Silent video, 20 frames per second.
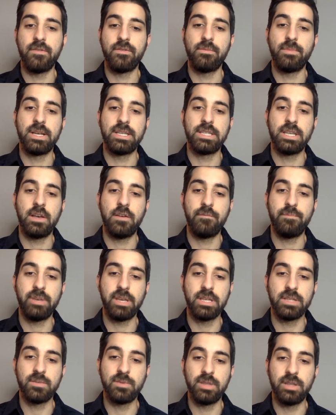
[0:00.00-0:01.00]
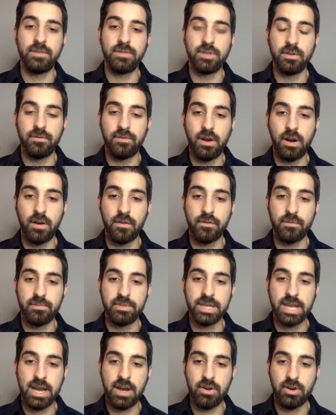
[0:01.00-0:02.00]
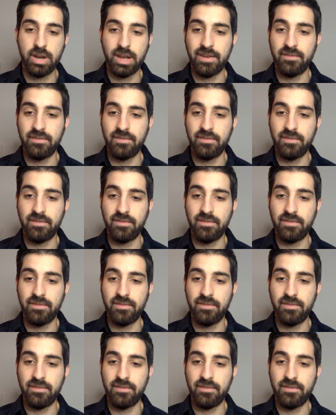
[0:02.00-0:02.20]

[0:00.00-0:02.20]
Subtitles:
for myself because we live so far from town.